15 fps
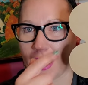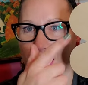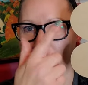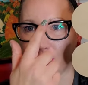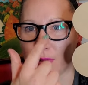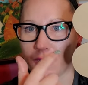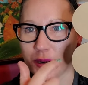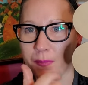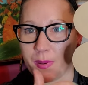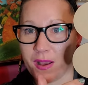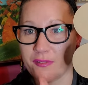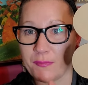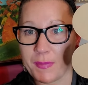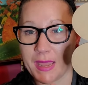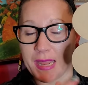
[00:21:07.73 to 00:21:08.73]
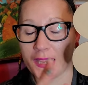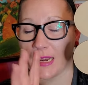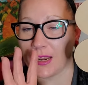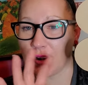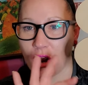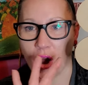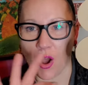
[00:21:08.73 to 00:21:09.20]
And I'm going to puff paint
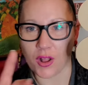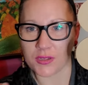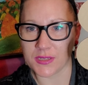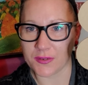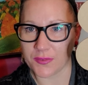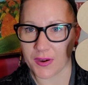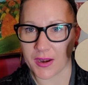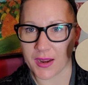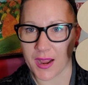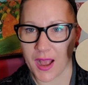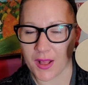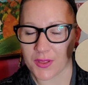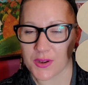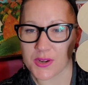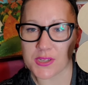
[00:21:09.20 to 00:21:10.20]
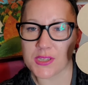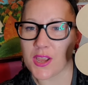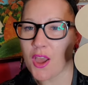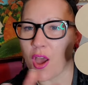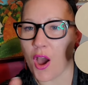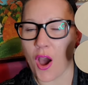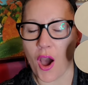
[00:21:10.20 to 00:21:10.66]
in all different colors
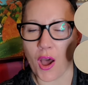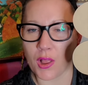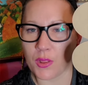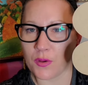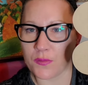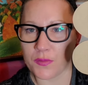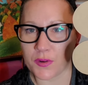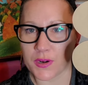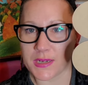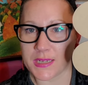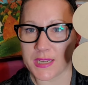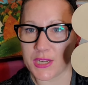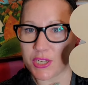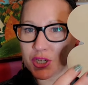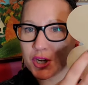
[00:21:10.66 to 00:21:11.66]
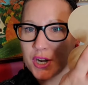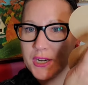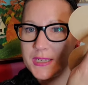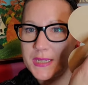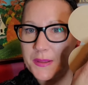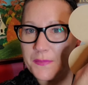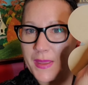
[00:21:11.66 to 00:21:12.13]
all over a
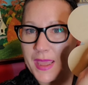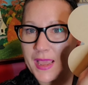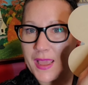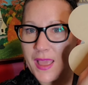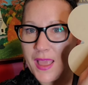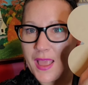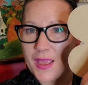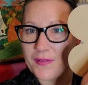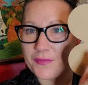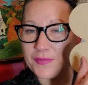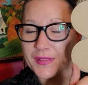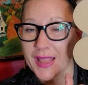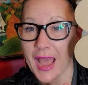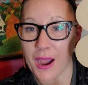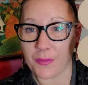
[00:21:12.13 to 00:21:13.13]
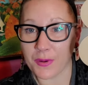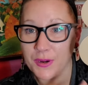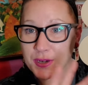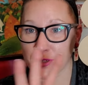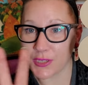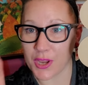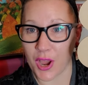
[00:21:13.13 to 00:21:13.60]
t-shirt to make
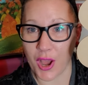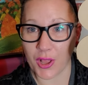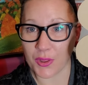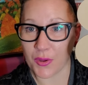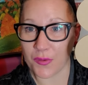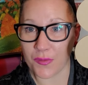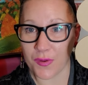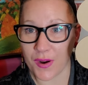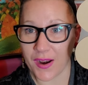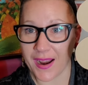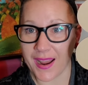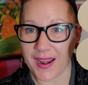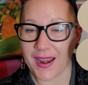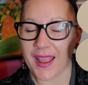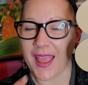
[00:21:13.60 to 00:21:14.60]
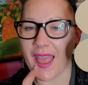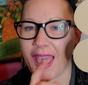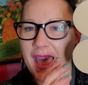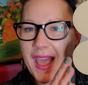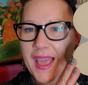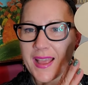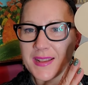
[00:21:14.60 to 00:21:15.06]
flowers all over it.
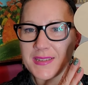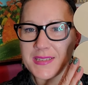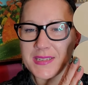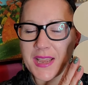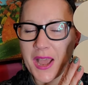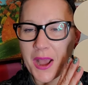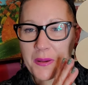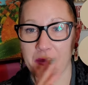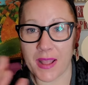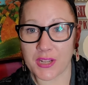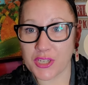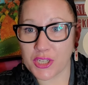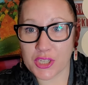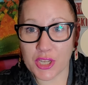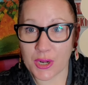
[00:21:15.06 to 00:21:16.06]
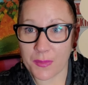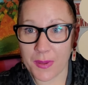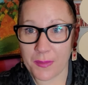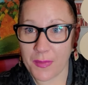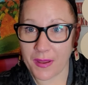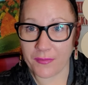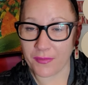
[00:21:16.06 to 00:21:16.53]
And um, it's just going to be
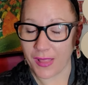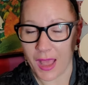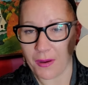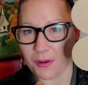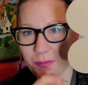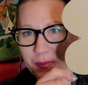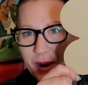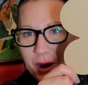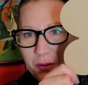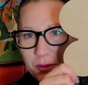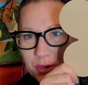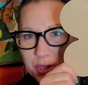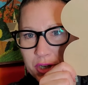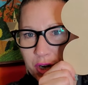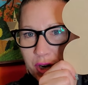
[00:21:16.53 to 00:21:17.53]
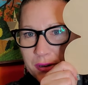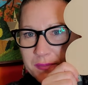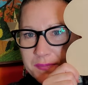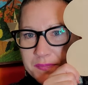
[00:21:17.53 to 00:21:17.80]
my flower power shirt.